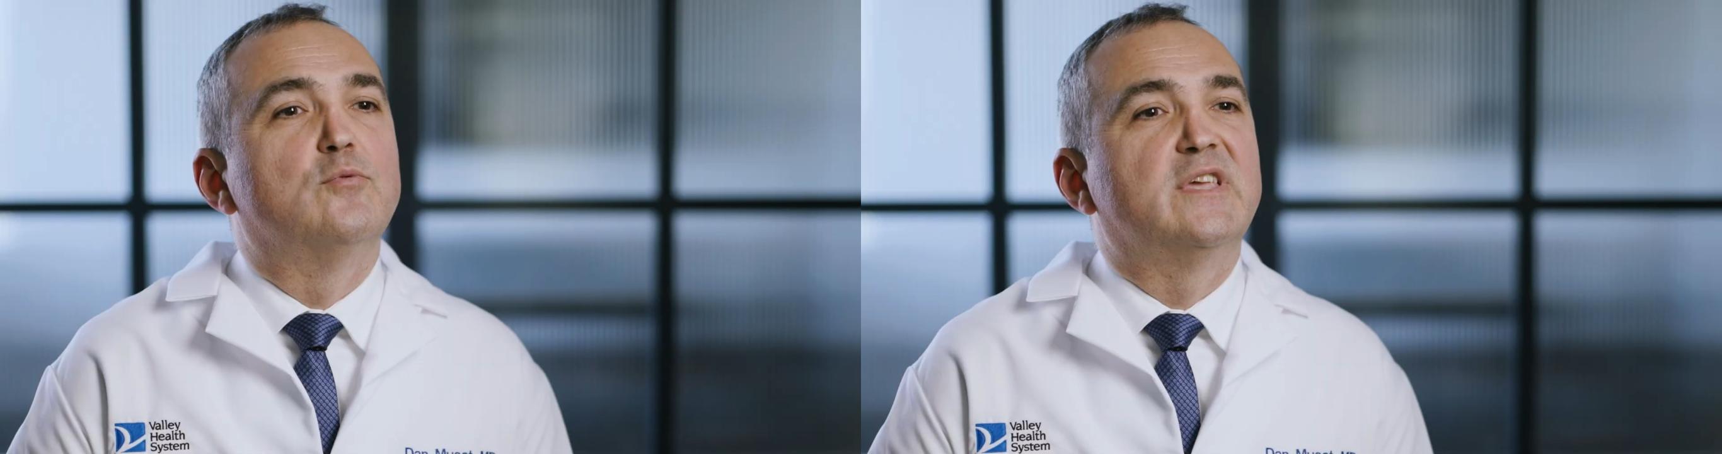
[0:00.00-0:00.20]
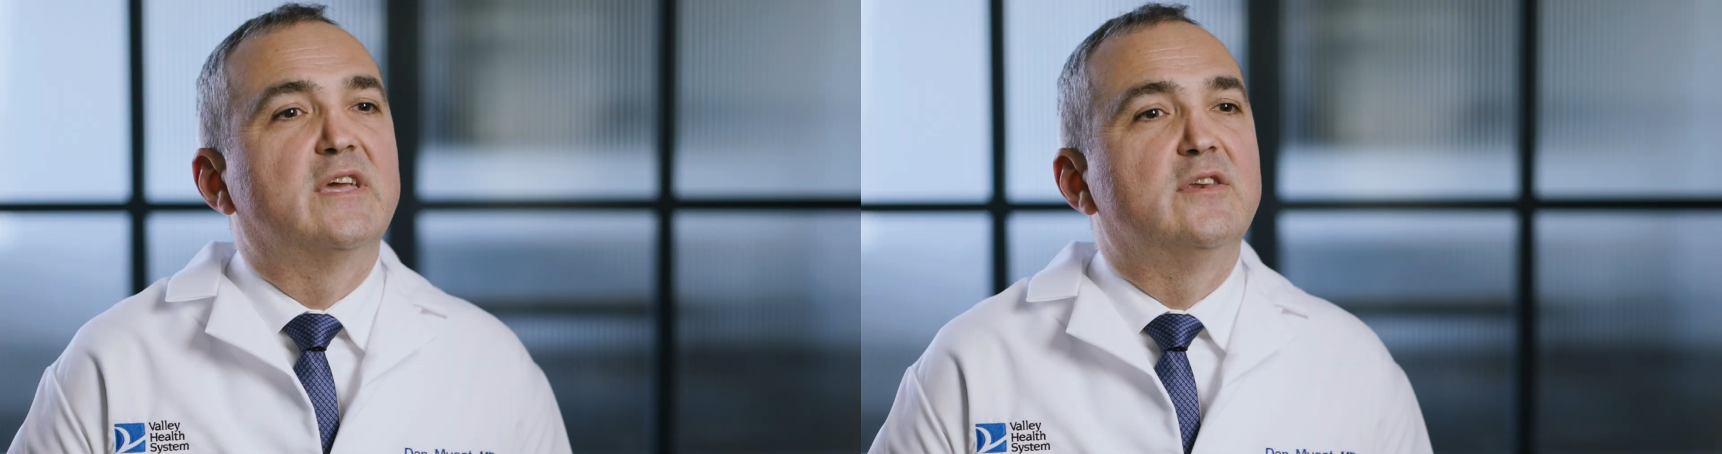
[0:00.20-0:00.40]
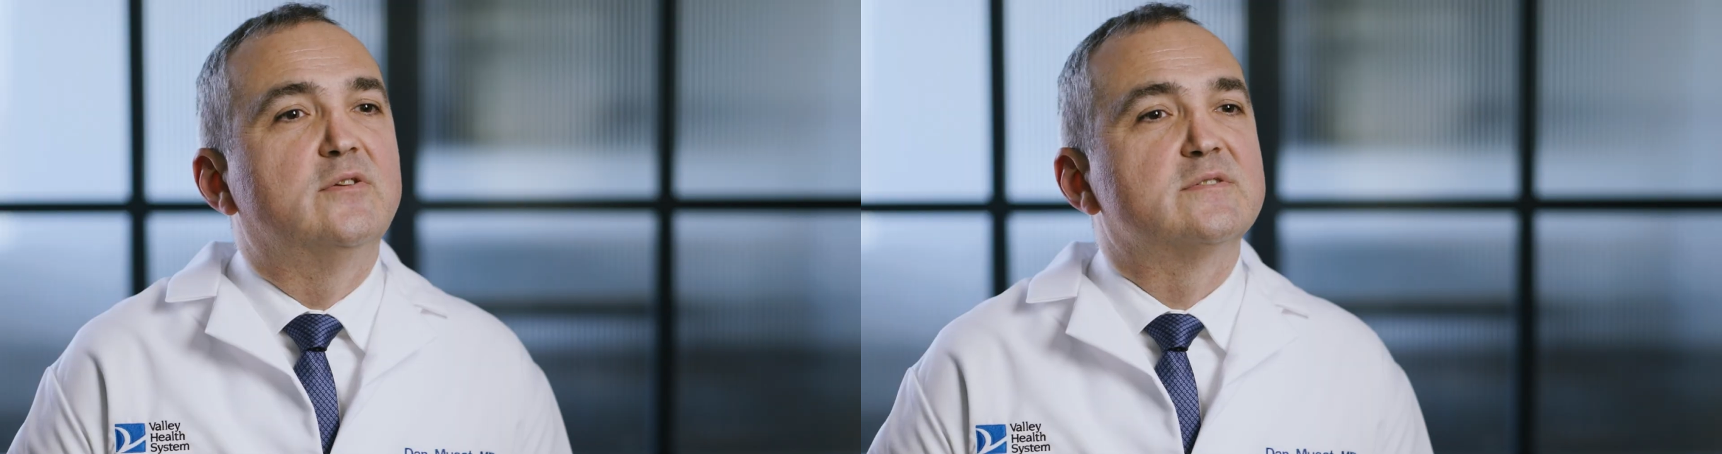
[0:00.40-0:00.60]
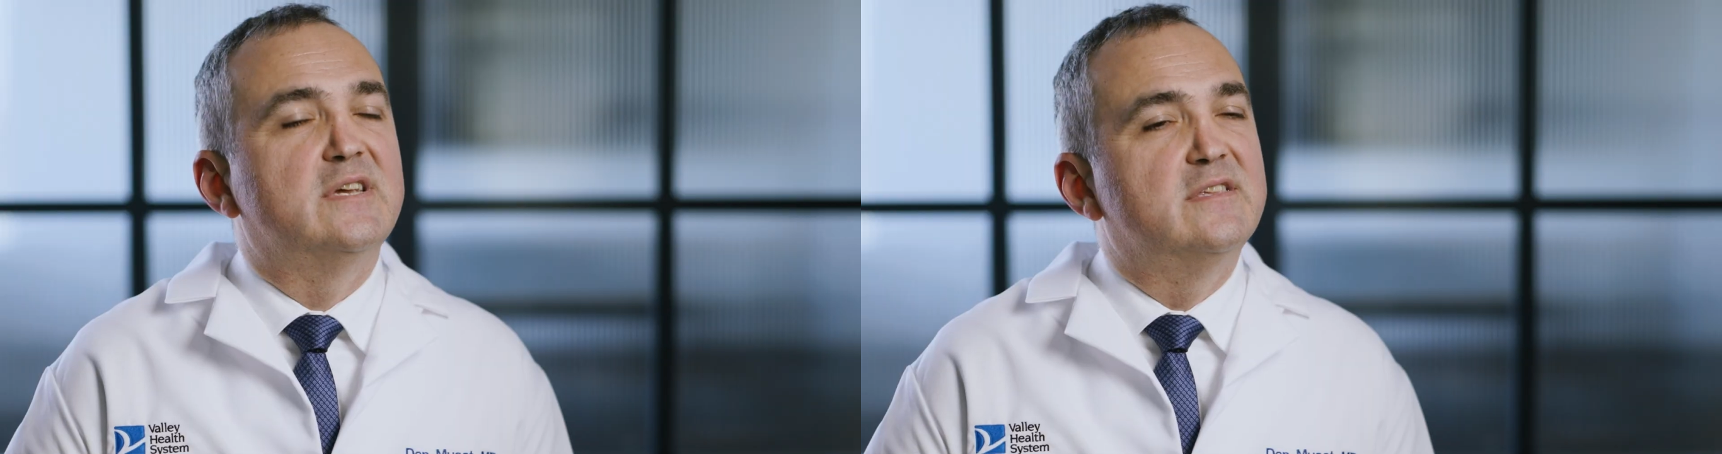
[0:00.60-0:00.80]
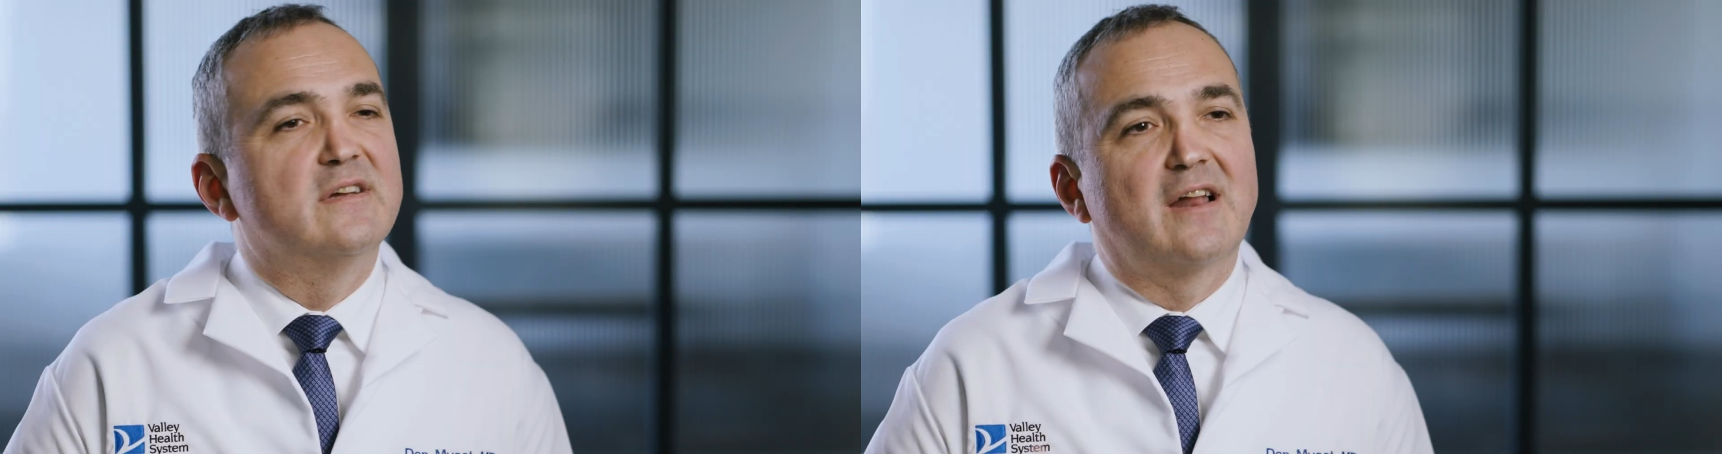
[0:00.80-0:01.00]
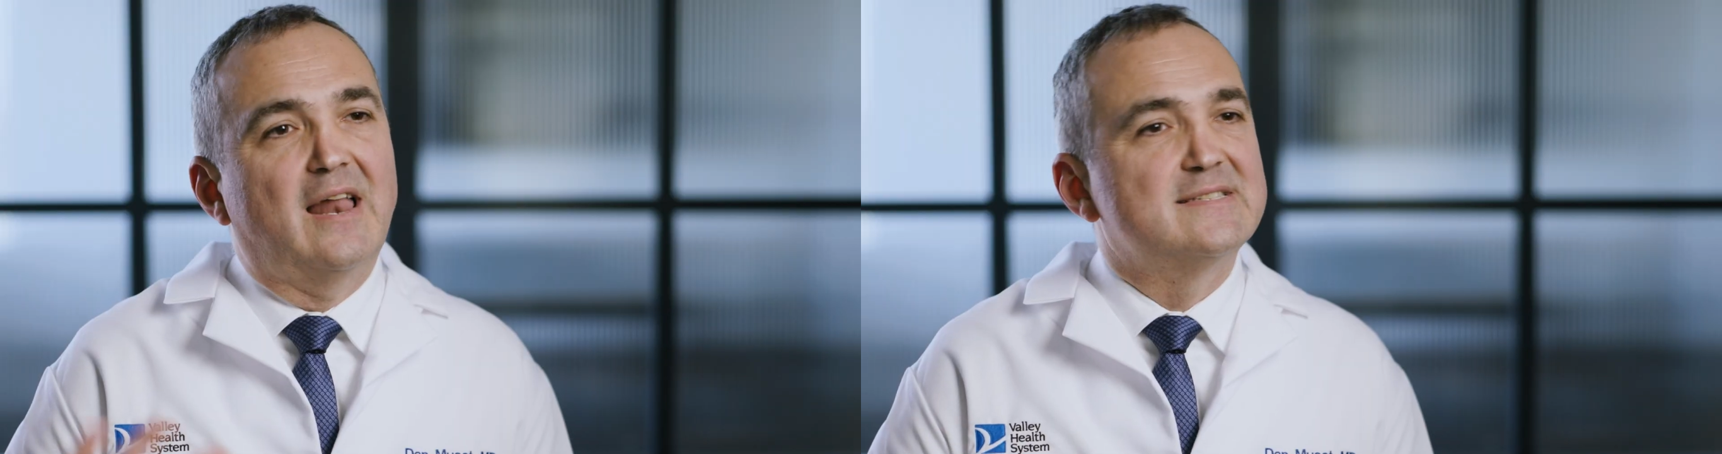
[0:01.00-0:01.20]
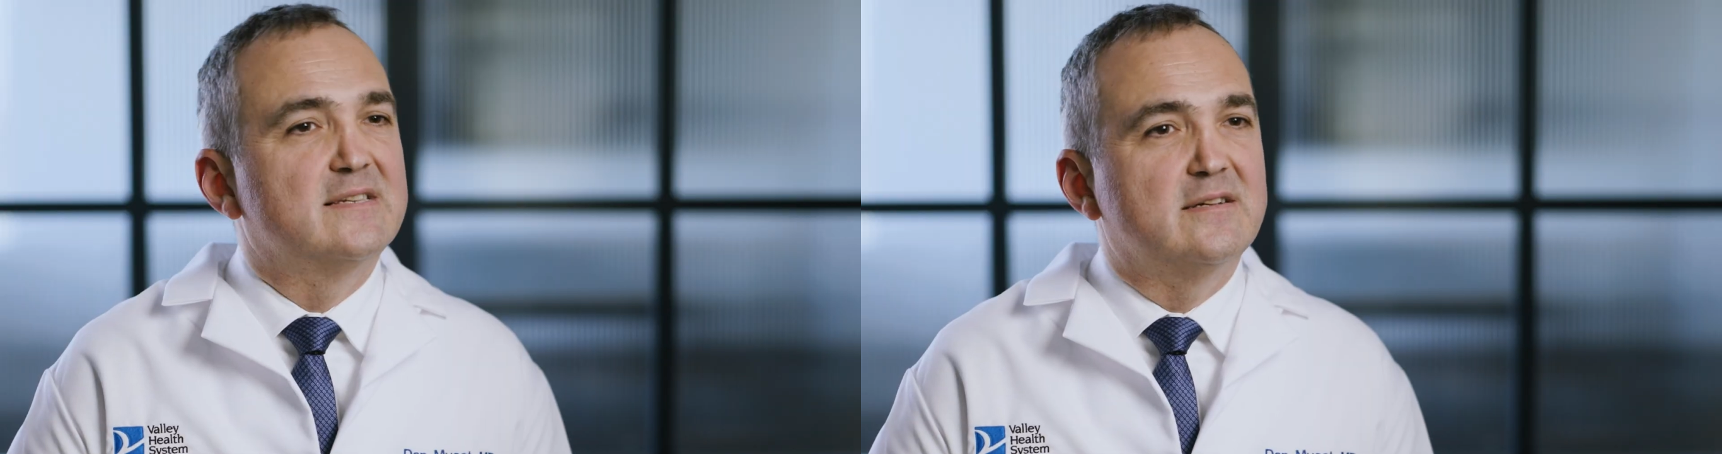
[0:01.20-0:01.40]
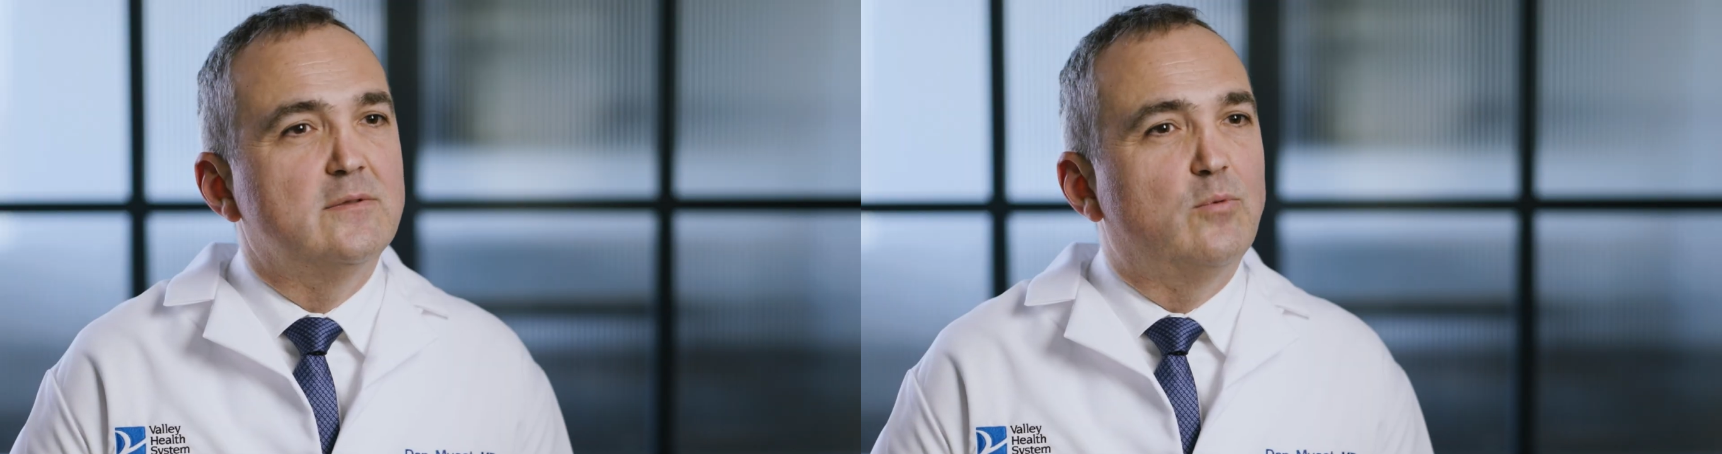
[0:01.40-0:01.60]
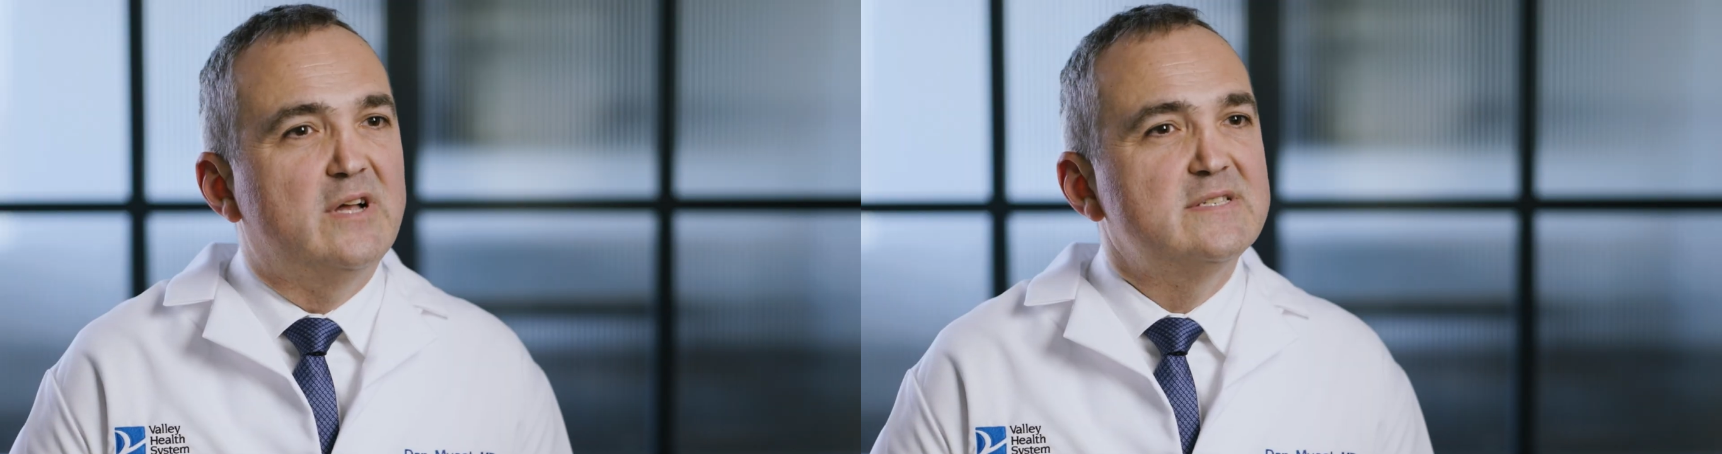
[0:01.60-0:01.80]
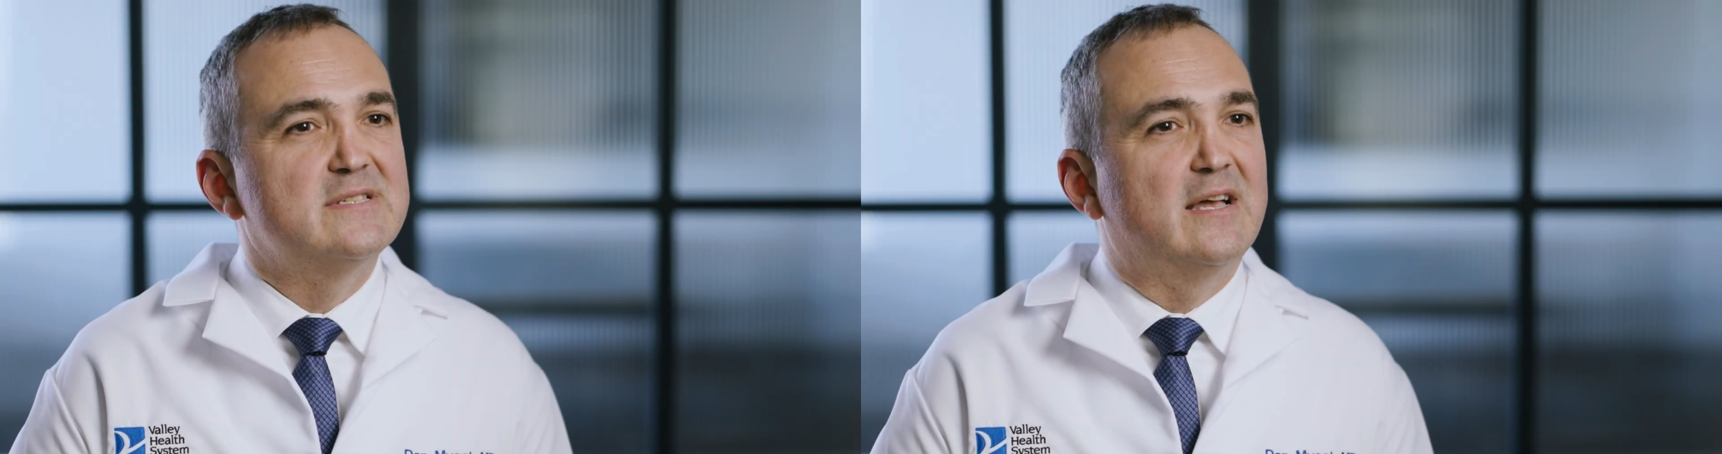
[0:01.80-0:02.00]
We can use either classical
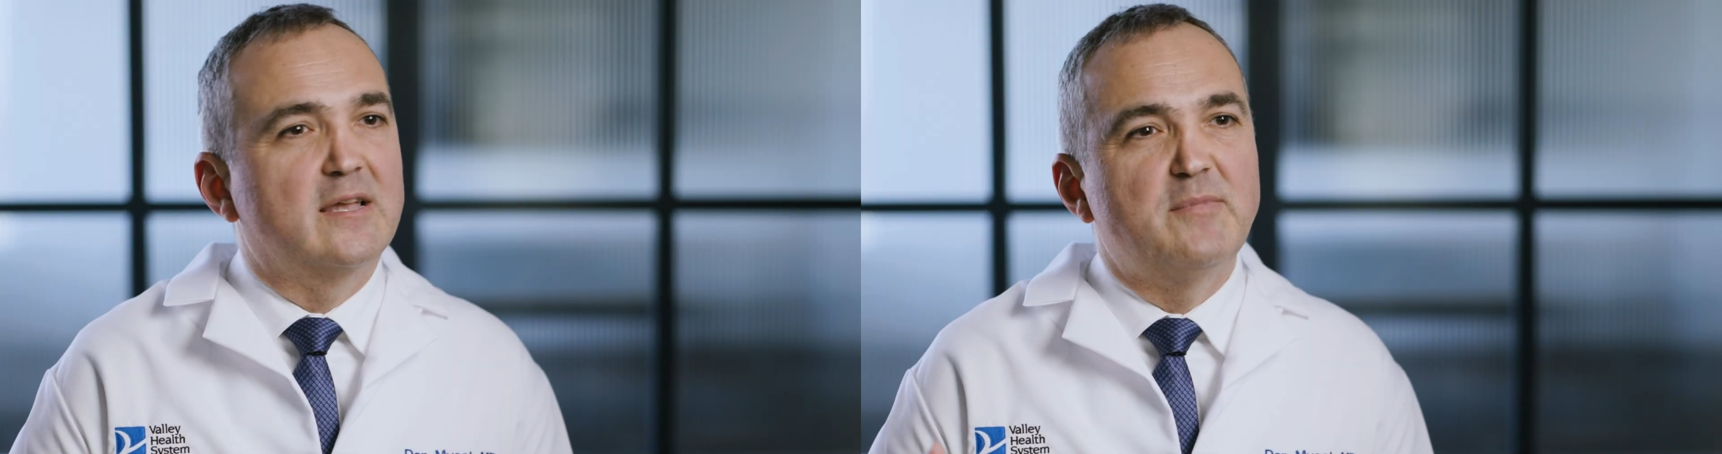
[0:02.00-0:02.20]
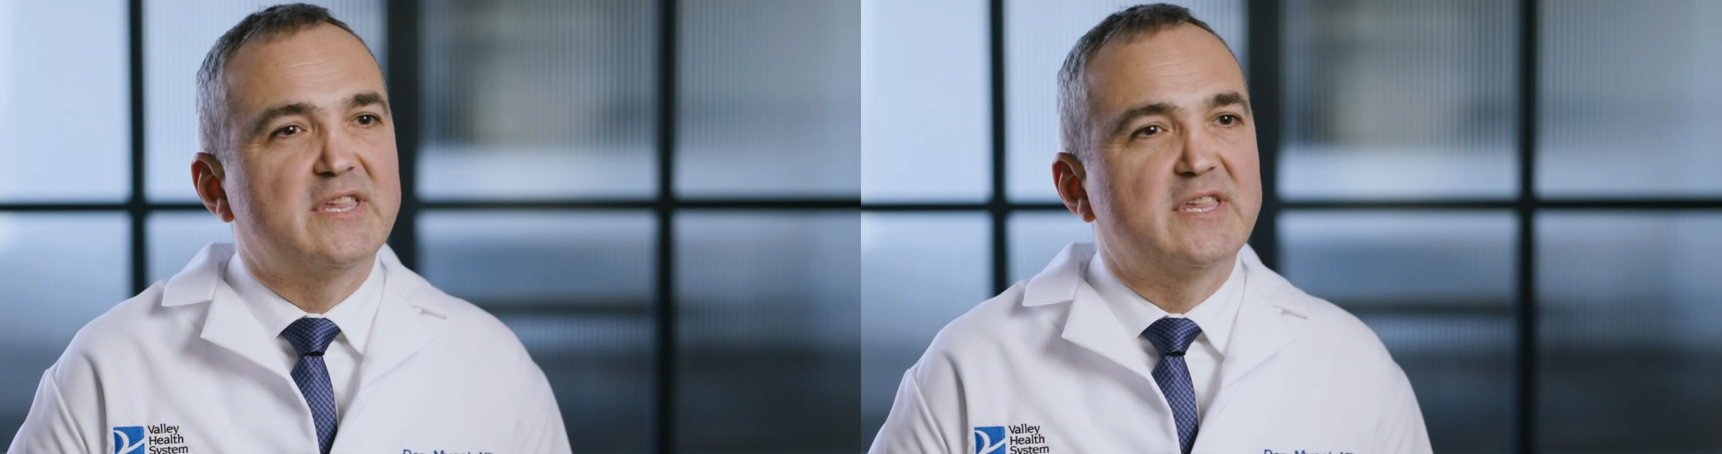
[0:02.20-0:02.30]
ones like